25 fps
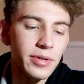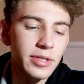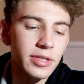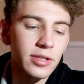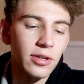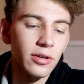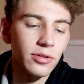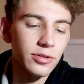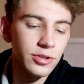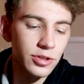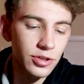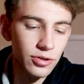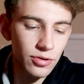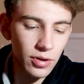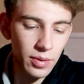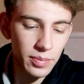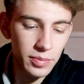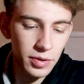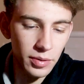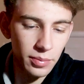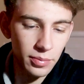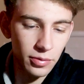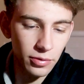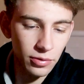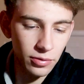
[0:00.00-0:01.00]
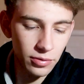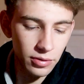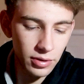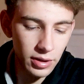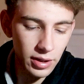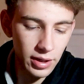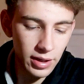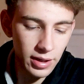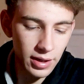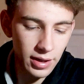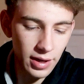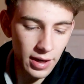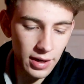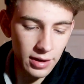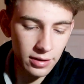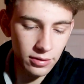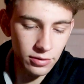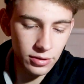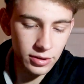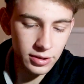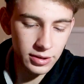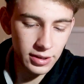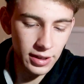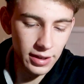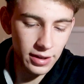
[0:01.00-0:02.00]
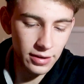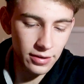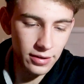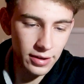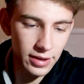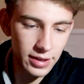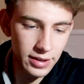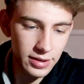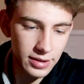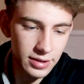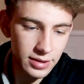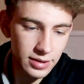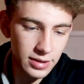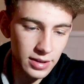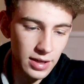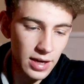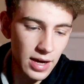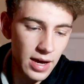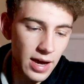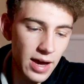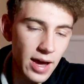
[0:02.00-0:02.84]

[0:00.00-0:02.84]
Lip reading: It's called Scriptable. It kind of looks like this.